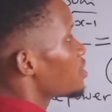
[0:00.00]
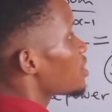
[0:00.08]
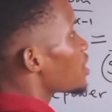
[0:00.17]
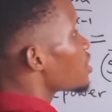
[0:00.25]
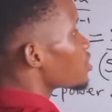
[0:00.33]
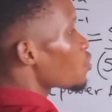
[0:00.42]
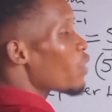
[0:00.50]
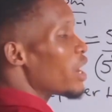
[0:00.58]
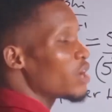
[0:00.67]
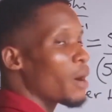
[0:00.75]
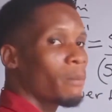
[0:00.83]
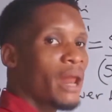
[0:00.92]
the reason why
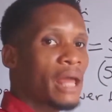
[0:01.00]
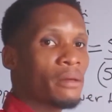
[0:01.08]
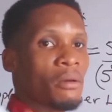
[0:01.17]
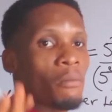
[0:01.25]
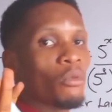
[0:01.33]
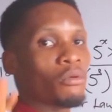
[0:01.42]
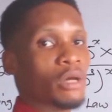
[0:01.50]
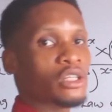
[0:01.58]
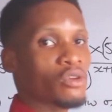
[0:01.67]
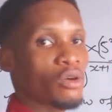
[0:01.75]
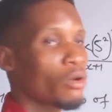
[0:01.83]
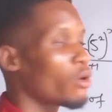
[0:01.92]
you apply
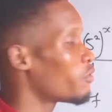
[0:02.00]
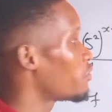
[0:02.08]
multiplication law of